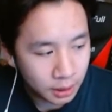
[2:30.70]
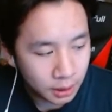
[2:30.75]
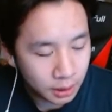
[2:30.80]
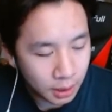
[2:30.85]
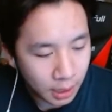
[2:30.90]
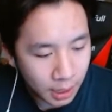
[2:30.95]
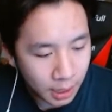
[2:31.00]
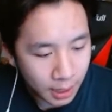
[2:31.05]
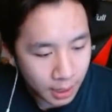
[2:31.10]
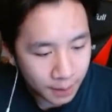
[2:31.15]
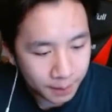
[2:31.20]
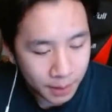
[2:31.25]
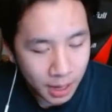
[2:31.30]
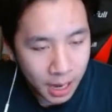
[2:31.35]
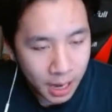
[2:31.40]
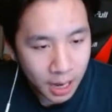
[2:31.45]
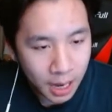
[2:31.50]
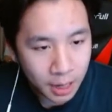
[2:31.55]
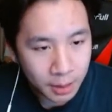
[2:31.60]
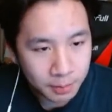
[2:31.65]

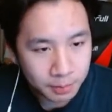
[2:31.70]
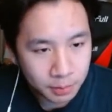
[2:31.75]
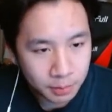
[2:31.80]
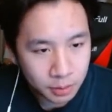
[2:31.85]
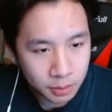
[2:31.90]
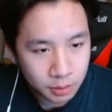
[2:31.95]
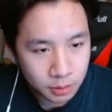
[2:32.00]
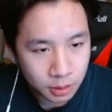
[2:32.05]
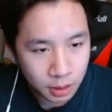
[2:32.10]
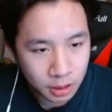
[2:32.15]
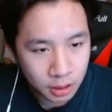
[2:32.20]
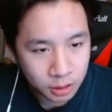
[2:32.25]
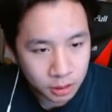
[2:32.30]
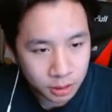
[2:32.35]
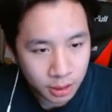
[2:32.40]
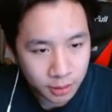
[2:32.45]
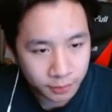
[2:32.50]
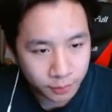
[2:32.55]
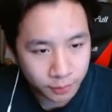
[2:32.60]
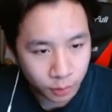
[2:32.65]
I'm gonna try
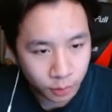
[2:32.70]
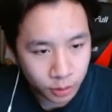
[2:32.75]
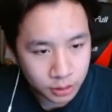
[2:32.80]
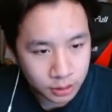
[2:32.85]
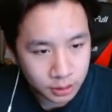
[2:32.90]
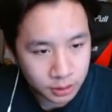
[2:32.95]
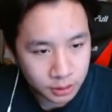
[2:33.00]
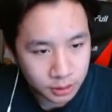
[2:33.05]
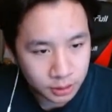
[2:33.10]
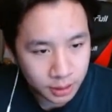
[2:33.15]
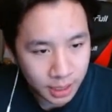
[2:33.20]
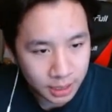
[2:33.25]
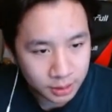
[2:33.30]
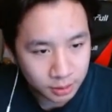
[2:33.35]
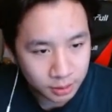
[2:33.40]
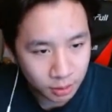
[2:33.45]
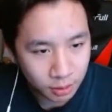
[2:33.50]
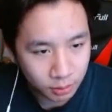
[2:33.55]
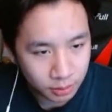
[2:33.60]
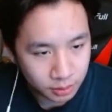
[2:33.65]
to force this to cancel
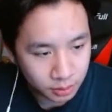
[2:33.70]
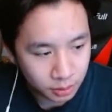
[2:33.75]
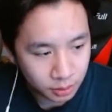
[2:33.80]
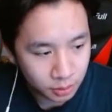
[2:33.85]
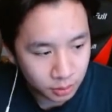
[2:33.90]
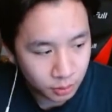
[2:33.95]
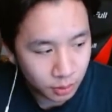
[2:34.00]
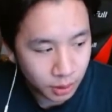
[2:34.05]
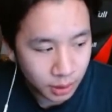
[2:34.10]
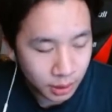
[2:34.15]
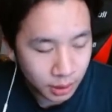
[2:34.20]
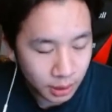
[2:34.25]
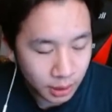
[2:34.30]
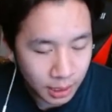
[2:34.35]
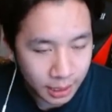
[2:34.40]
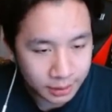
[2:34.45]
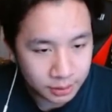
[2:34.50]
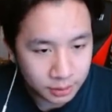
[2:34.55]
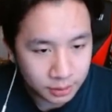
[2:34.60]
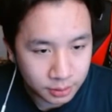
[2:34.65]
out with this 2y.
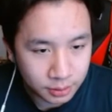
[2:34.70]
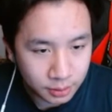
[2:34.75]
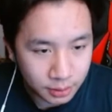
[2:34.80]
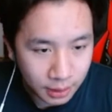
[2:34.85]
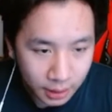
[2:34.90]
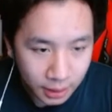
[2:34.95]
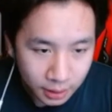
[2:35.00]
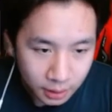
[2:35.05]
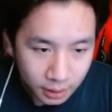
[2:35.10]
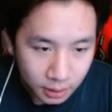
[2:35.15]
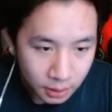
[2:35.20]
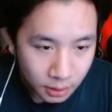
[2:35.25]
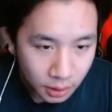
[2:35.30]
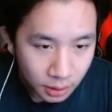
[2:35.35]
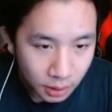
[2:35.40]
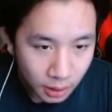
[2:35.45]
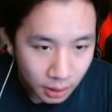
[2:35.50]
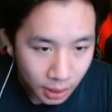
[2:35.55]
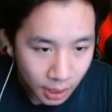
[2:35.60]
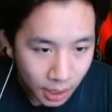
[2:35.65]
And to do that,
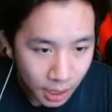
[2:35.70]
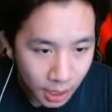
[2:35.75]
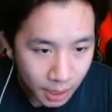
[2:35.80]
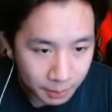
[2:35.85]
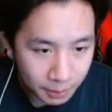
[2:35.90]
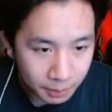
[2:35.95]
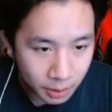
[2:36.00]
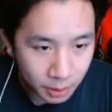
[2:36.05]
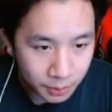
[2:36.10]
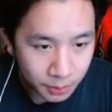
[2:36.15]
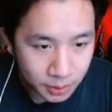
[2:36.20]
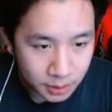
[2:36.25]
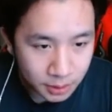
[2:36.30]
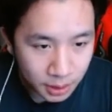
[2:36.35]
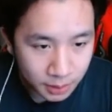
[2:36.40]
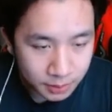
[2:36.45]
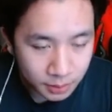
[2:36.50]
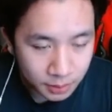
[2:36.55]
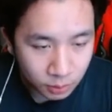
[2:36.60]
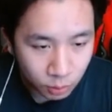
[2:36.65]
I'm gonna be
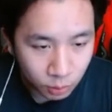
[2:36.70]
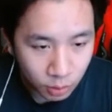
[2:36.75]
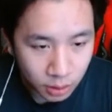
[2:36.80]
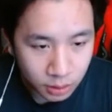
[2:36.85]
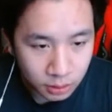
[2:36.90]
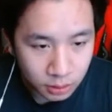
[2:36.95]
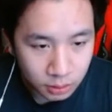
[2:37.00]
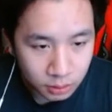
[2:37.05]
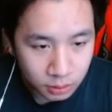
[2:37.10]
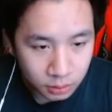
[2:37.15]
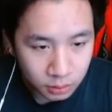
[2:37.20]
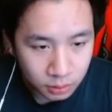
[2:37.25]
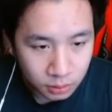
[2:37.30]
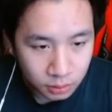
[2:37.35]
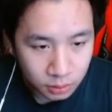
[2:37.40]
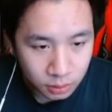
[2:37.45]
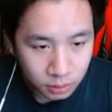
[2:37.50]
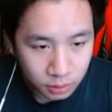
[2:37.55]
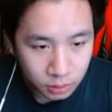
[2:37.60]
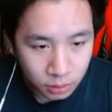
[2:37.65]
timesing 1
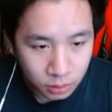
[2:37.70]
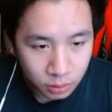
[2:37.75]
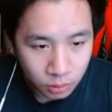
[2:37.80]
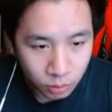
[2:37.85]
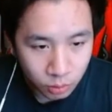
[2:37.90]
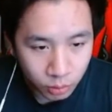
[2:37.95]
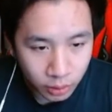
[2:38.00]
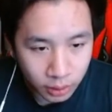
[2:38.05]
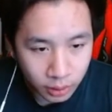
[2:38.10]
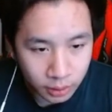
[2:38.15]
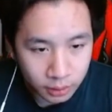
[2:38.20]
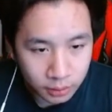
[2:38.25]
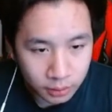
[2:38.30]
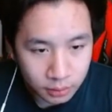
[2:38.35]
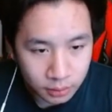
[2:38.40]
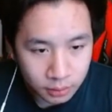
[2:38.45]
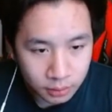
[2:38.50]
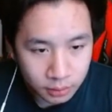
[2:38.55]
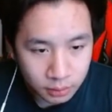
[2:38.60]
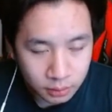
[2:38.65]
with
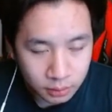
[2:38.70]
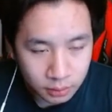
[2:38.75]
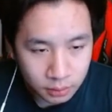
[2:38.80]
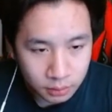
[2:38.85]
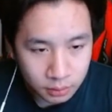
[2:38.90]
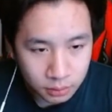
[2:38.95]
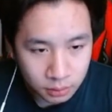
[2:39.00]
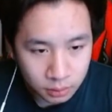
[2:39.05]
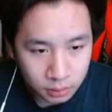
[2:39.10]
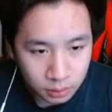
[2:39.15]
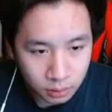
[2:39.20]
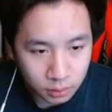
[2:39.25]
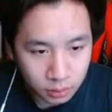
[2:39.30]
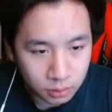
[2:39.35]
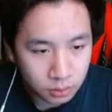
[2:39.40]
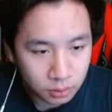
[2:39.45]
2.